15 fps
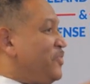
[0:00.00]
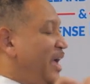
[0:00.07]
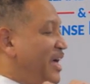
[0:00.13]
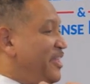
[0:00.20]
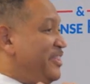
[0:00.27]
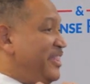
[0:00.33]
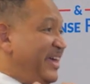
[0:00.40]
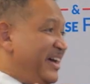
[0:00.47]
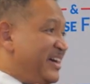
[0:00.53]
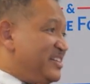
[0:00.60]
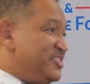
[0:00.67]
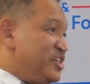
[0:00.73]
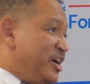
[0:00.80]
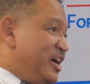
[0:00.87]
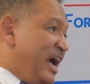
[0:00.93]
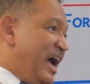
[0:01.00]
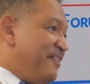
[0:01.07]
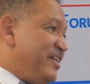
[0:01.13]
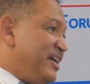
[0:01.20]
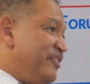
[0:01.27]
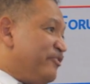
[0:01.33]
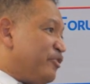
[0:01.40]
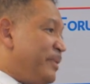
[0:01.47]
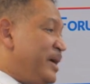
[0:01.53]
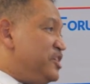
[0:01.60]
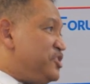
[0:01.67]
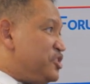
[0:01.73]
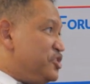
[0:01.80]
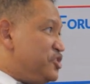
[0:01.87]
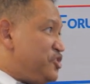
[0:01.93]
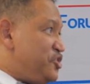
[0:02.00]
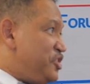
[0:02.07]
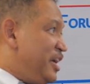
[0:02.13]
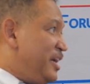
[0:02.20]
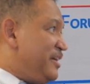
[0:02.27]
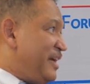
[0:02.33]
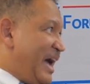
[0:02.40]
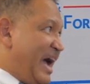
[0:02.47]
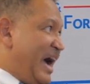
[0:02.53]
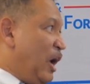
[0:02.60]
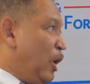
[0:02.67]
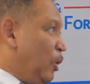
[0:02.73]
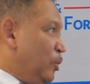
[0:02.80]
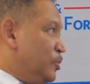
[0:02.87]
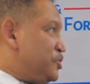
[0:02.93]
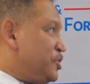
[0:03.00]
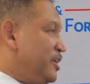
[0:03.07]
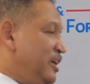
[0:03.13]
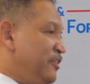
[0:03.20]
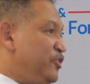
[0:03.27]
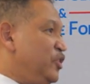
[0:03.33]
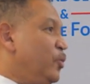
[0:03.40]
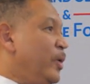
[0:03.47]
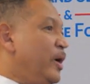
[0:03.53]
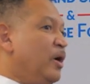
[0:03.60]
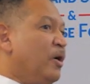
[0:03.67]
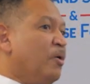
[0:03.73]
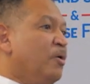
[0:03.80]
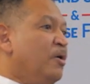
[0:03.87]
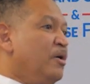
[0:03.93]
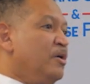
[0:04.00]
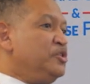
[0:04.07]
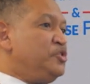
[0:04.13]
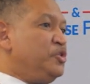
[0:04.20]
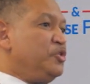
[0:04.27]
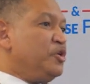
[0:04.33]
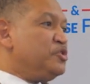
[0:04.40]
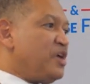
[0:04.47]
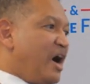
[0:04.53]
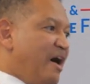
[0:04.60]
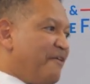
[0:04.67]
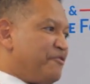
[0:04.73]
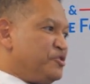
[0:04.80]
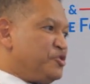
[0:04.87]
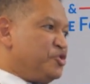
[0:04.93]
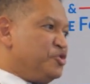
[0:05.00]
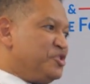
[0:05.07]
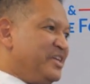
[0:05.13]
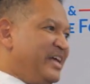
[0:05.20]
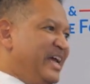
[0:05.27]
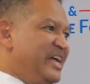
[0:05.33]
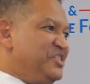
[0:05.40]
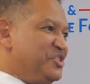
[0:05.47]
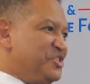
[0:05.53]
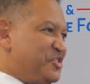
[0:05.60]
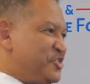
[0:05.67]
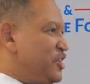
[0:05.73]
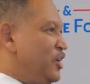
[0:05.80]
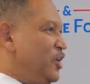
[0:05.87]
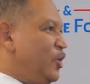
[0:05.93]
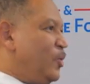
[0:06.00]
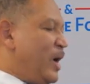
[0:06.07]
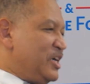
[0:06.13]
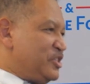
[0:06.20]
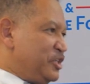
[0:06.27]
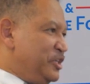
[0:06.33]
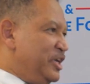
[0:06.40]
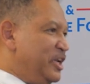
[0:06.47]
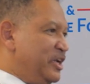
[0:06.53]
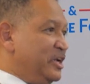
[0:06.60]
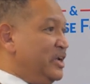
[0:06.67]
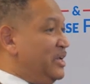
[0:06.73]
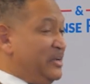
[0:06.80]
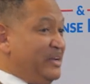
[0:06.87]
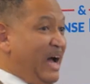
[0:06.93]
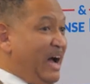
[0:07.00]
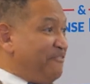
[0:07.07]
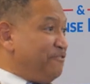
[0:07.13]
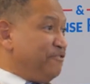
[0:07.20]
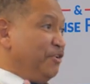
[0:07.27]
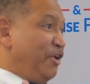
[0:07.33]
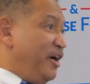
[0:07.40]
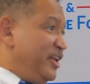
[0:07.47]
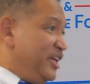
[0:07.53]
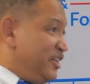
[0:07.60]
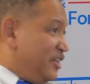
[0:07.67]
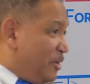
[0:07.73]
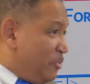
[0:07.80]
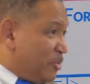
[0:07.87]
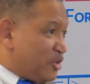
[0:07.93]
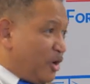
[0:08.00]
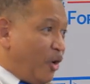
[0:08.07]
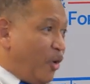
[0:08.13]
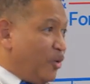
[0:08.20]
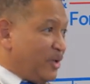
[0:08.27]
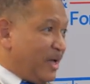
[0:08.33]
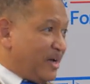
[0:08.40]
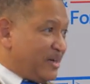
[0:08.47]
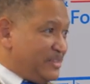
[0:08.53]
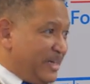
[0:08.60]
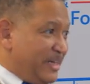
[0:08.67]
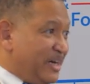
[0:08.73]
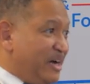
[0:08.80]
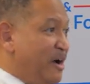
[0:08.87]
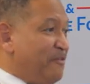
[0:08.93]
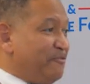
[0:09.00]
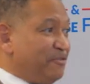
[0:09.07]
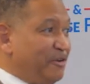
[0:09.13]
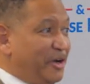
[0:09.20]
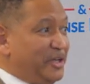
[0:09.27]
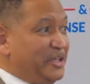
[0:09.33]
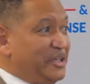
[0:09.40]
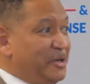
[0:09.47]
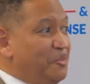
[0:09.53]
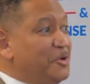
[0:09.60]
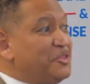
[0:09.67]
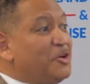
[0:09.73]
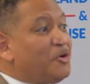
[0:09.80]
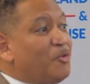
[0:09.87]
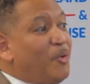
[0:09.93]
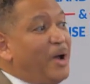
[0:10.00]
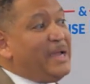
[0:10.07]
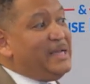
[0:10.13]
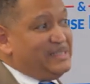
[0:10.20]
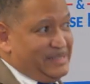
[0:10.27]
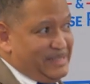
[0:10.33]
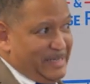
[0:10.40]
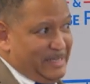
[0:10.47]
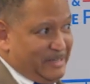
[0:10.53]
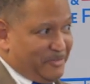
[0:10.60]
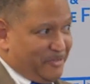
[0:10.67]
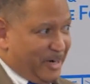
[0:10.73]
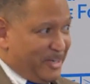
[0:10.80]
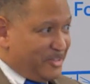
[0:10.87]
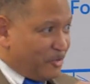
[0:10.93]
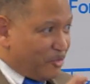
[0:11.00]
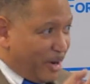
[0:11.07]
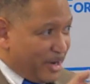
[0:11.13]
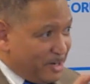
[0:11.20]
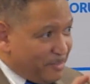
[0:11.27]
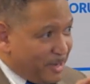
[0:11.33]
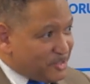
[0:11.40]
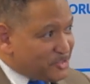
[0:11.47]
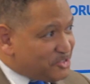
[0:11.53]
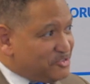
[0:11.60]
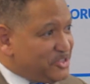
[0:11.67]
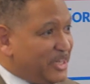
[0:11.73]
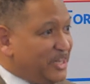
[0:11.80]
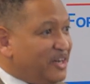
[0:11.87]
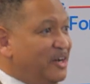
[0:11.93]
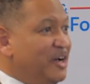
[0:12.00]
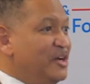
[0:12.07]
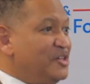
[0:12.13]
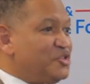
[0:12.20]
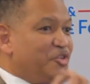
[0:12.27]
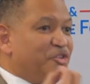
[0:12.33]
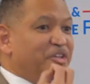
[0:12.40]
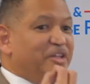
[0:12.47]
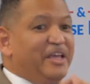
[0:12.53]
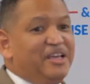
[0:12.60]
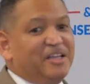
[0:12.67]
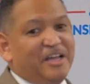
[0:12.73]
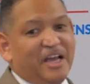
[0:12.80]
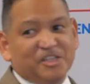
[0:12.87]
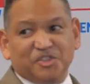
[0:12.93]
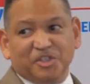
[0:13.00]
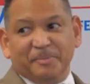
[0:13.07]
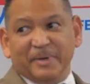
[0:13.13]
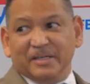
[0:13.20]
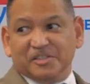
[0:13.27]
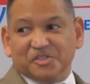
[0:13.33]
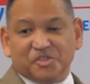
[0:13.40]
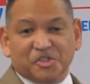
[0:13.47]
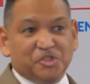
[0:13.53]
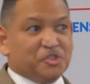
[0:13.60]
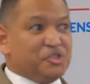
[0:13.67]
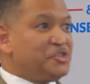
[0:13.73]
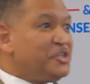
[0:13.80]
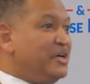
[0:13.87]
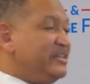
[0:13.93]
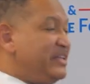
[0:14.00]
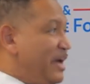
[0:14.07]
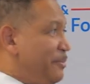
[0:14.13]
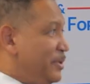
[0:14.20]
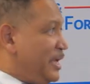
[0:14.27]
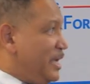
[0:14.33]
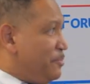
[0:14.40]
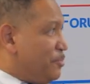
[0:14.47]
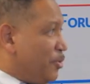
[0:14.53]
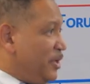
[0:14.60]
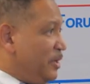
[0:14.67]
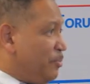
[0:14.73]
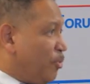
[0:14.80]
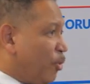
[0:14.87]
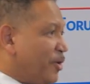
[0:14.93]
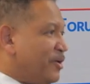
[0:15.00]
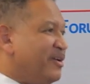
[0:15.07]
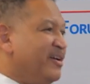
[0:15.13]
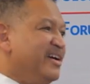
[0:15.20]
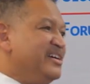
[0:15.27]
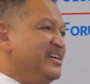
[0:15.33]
And then have that information sent out, if you will, to those officers and agents who actually need it. Not flooding them with a whole lot of data, flooding them with the right data, right? The right amounts of data so that they can actually make decisions. That became pretty important.